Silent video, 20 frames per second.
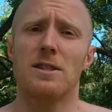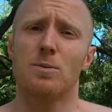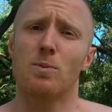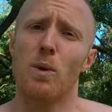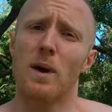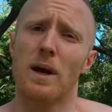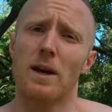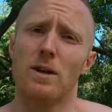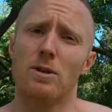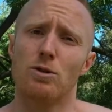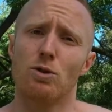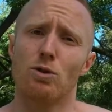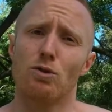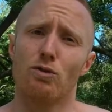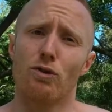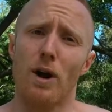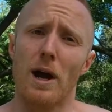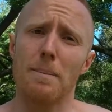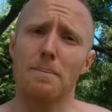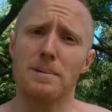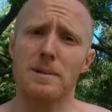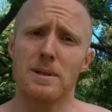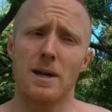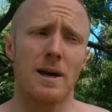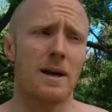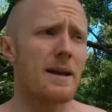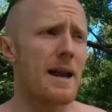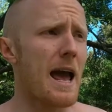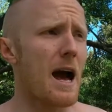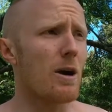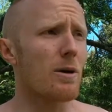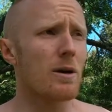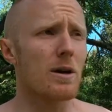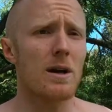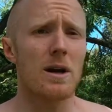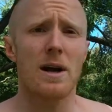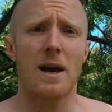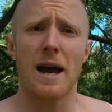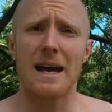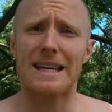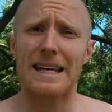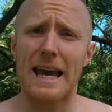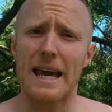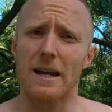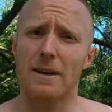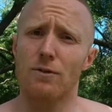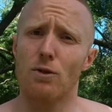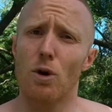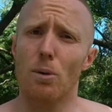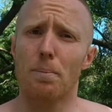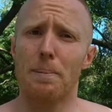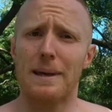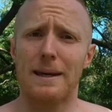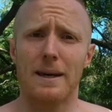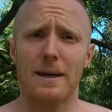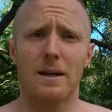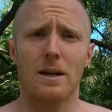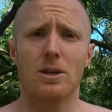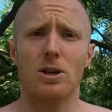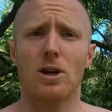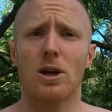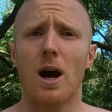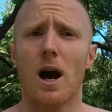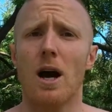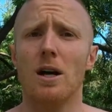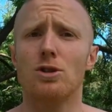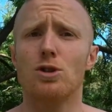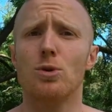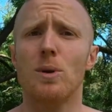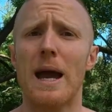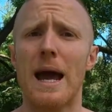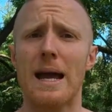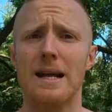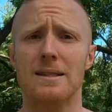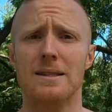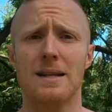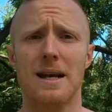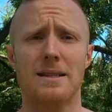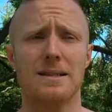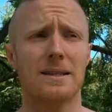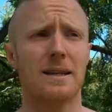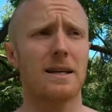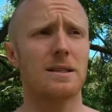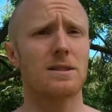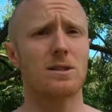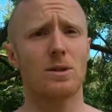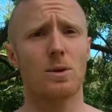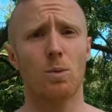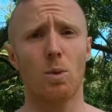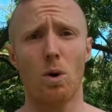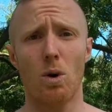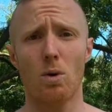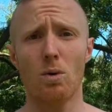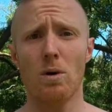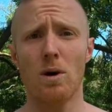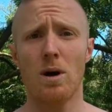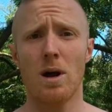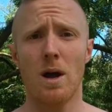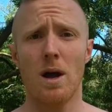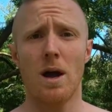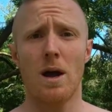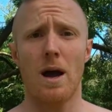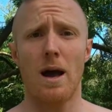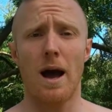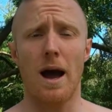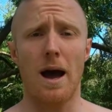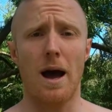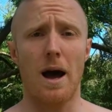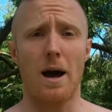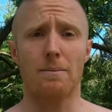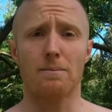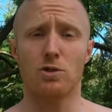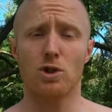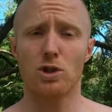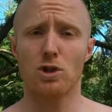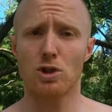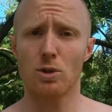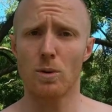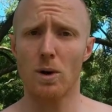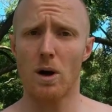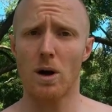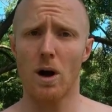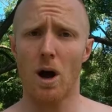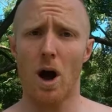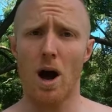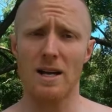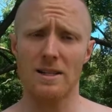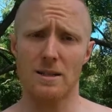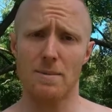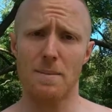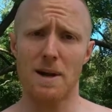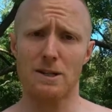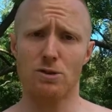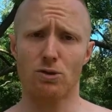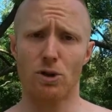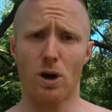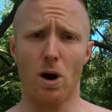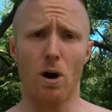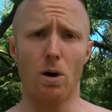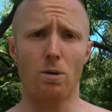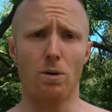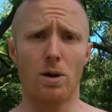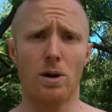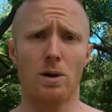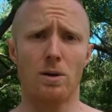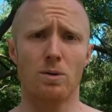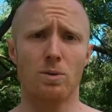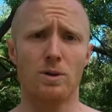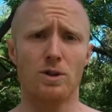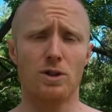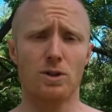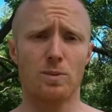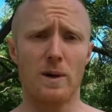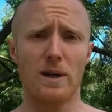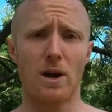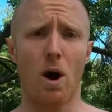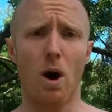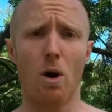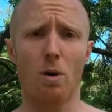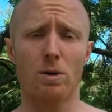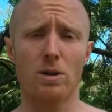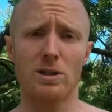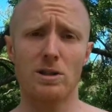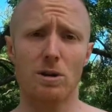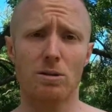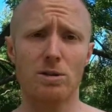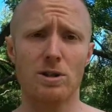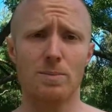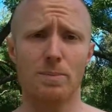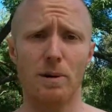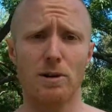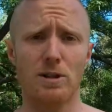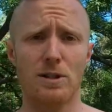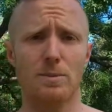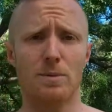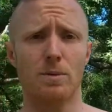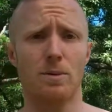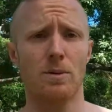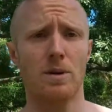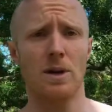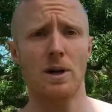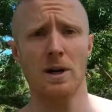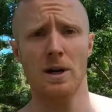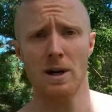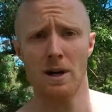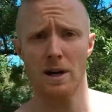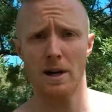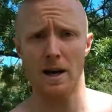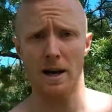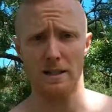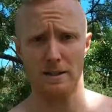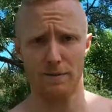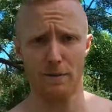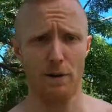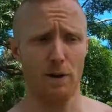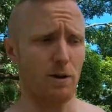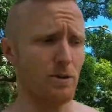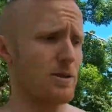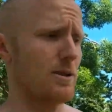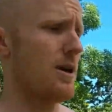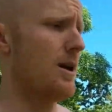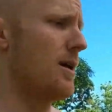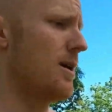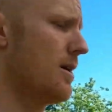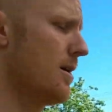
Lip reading: we're gonna do reps. Now, again, if you're a beginner and you can't do handstands against the wall, just do an isometric hold, which is where you hold as long as possible, as follows.